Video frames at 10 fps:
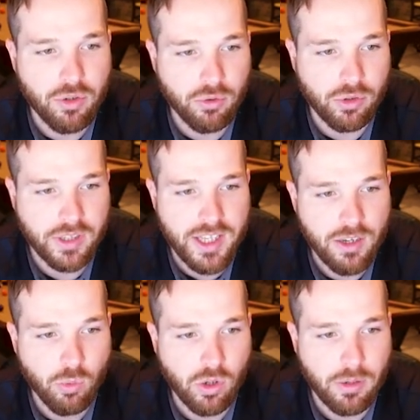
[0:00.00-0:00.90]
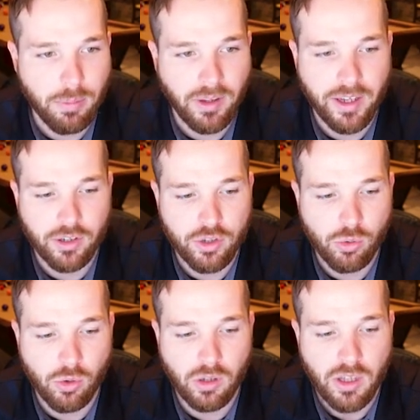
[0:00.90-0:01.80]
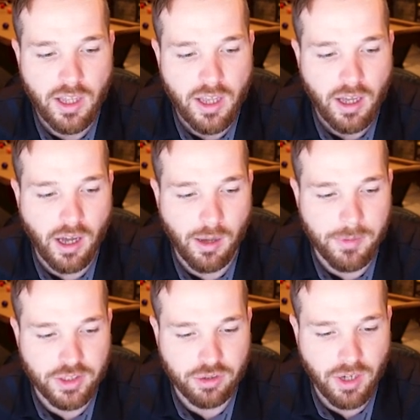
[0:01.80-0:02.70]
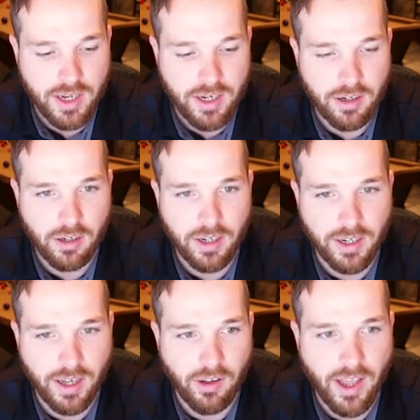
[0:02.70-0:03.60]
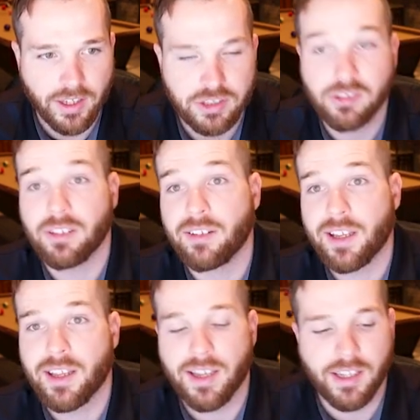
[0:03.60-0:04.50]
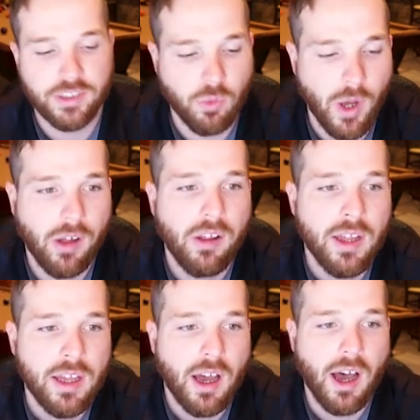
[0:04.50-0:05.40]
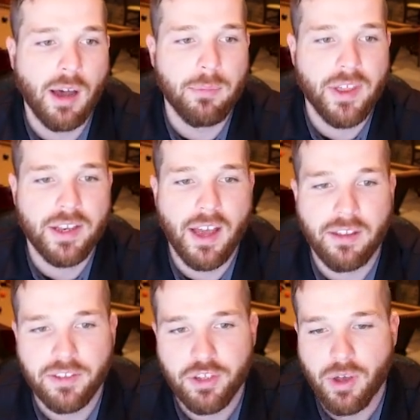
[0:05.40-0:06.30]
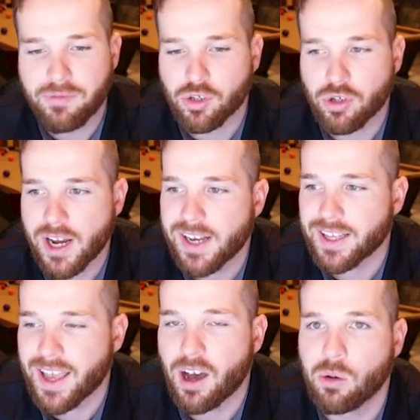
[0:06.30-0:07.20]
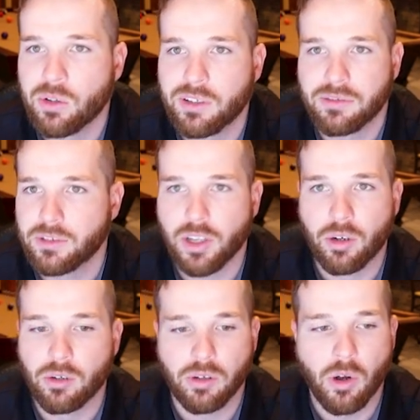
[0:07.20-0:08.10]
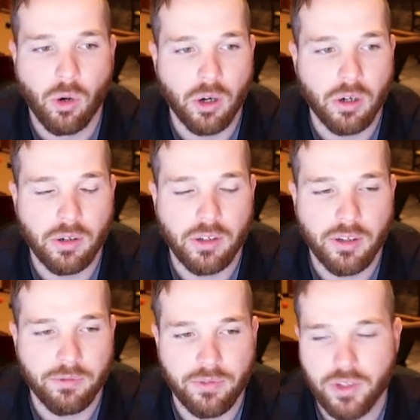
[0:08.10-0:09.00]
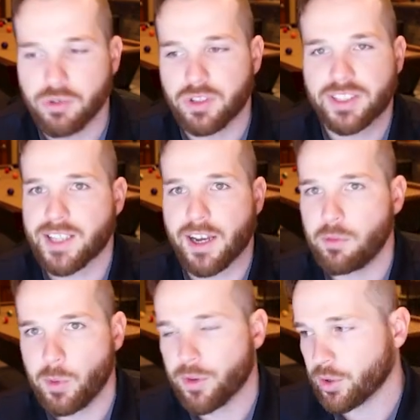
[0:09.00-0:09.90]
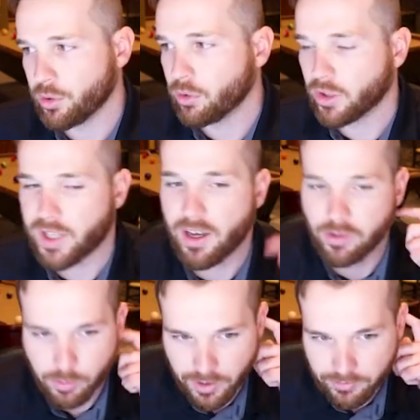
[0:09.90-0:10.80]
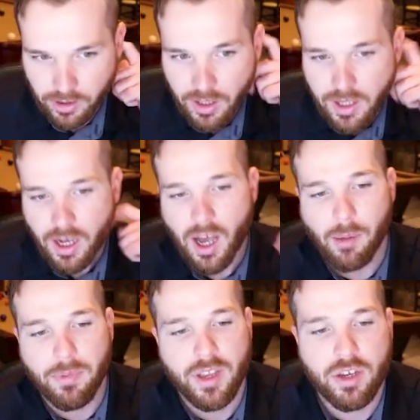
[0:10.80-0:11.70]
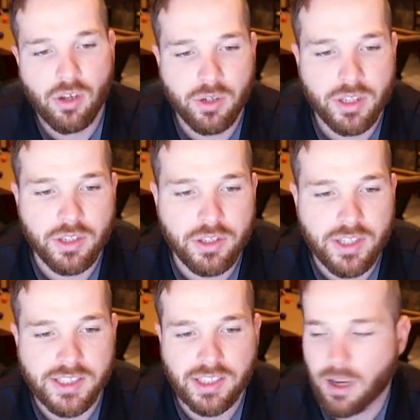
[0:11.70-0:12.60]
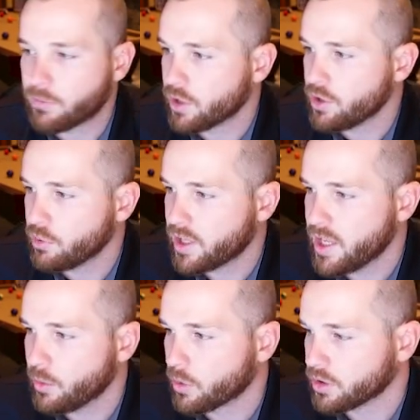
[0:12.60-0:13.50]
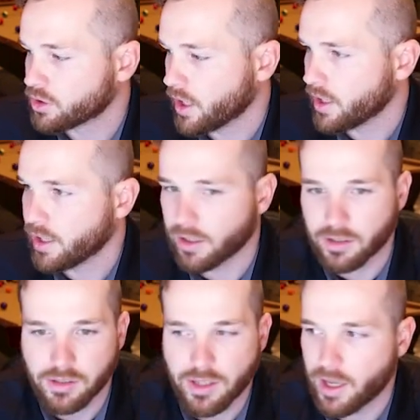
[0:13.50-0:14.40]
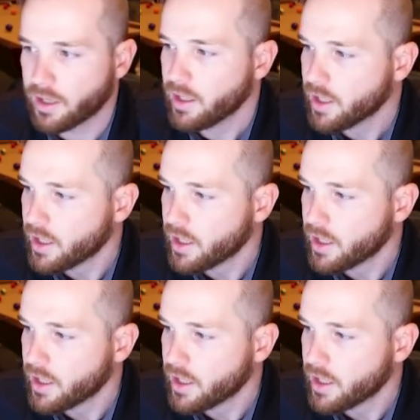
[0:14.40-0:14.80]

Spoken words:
Google Keyword Planner Tool, it's right here, and I'll actually link it as well. Then you have to create an account, or if you sign in with your Google account or whatever. Then you go into Discover New Keywords right here, okay?